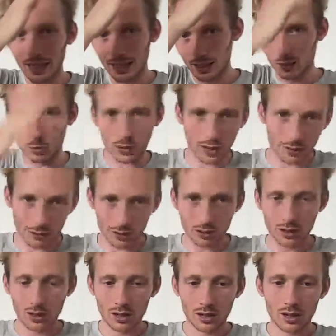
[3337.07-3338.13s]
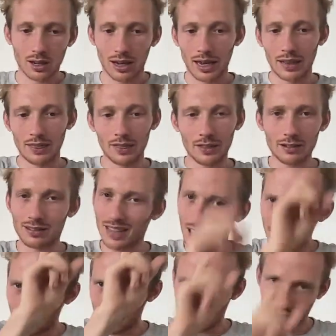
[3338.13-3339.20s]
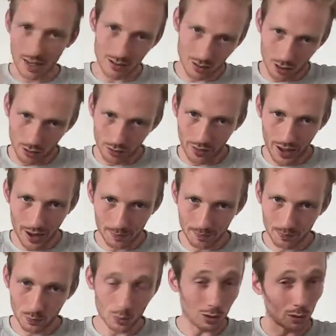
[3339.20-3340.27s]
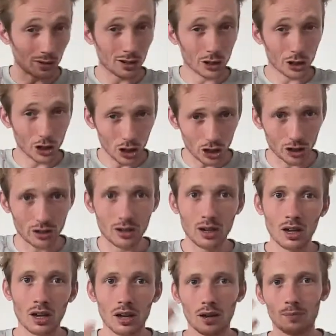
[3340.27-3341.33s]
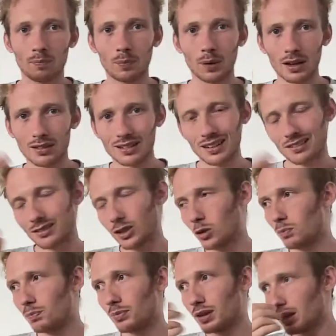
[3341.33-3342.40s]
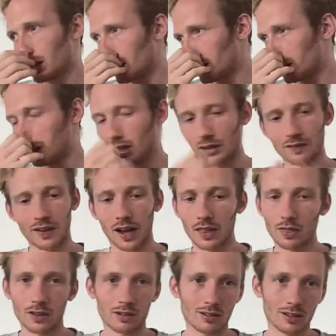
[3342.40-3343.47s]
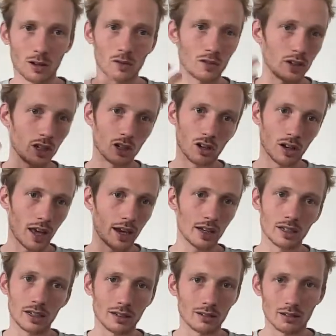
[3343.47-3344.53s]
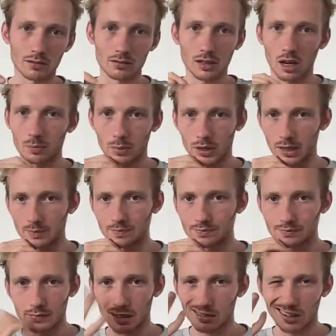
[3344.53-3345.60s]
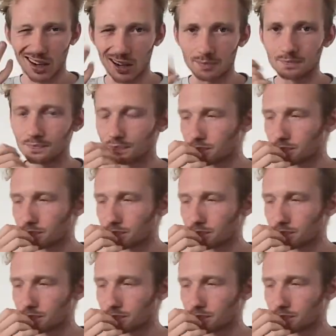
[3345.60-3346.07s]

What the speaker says: forget the line, the median, whatever, and this kind of stays on that. So it's good, but it's no. You're gonna find this silver needle in any decent company. It's not.